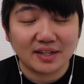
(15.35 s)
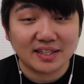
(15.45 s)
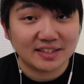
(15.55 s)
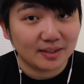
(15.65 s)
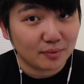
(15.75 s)

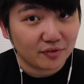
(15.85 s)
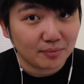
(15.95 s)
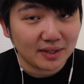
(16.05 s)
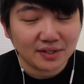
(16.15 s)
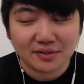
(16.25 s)
as some of you
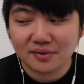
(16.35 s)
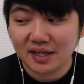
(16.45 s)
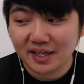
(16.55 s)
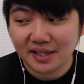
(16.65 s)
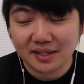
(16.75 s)
may know,
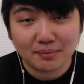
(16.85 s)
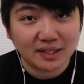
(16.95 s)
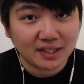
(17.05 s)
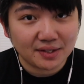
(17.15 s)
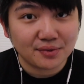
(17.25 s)
I am a
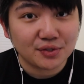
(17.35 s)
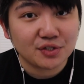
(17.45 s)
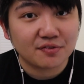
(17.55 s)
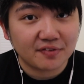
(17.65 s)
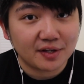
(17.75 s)

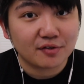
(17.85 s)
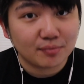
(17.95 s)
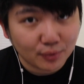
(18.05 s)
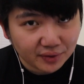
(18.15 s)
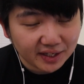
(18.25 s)
huge fan
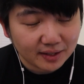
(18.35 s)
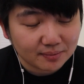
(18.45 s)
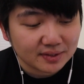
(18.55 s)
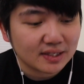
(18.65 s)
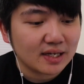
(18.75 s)
of board
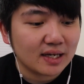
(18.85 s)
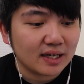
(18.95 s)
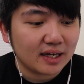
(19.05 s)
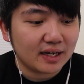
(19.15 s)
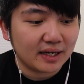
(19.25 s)
games,
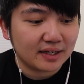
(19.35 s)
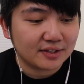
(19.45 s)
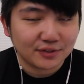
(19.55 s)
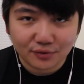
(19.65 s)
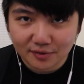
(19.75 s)

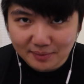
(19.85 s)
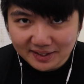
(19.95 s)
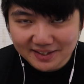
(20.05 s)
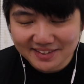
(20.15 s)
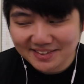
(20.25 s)
and so are my
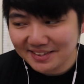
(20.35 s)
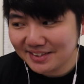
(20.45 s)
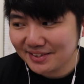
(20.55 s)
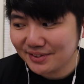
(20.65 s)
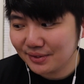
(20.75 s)

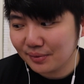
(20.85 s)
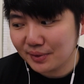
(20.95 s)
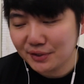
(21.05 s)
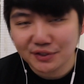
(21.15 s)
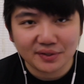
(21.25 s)
cousins, so
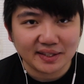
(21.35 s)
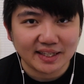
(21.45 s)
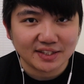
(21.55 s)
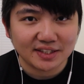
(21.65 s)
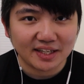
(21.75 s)
we usually
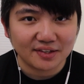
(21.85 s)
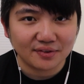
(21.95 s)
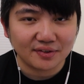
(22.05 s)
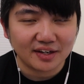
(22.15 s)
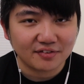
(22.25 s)
get
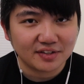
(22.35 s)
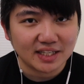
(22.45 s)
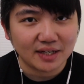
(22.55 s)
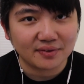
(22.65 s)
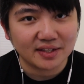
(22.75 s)
together every
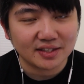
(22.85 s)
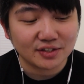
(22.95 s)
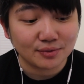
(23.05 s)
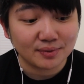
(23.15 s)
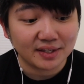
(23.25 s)
now and then
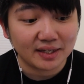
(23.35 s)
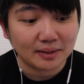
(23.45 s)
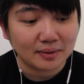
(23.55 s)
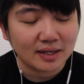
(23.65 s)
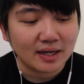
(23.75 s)
to
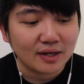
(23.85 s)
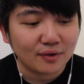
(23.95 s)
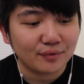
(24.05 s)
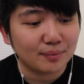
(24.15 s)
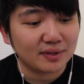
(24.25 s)
play.
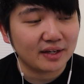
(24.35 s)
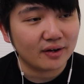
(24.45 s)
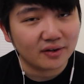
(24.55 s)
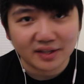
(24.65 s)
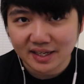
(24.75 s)
We play
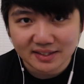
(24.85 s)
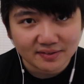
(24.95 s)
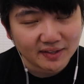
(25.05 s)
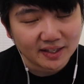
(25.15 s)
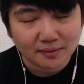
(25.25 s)
all kinds
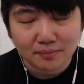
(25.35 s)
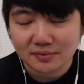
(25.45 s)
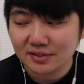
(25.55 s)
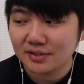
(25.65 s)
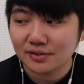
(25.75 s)
of
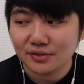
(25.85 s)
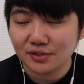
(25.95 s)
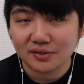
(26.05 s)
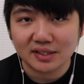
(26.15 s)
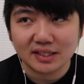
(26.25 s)
games,
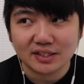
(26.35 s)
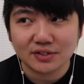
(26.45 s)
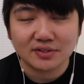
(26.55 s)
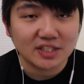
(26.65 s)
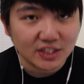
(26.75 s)
usually
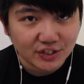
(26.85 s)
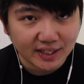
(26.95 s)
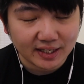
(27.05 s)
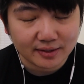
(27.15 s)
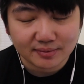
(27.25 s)

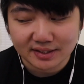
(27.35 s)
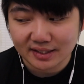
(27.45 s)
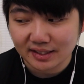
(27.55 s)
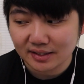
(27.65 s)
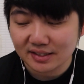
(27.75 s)
strategic games
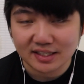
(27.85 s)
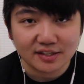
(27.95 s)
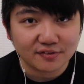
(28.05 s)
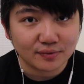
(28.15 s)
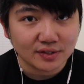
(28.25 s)
like
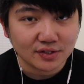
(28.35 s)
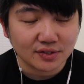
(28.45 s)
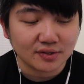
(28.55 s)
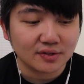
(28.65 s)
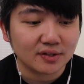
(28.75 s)
Dead of
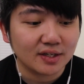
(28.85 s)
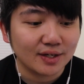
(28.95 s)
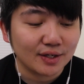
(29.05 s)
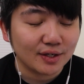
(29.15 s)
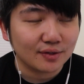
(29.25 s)
Winter,
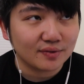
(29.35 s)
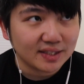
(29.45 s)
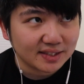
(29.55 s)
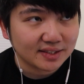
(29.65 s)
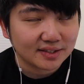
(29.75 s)

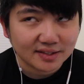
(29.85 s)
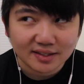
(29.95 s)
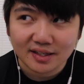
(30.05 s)
Risks,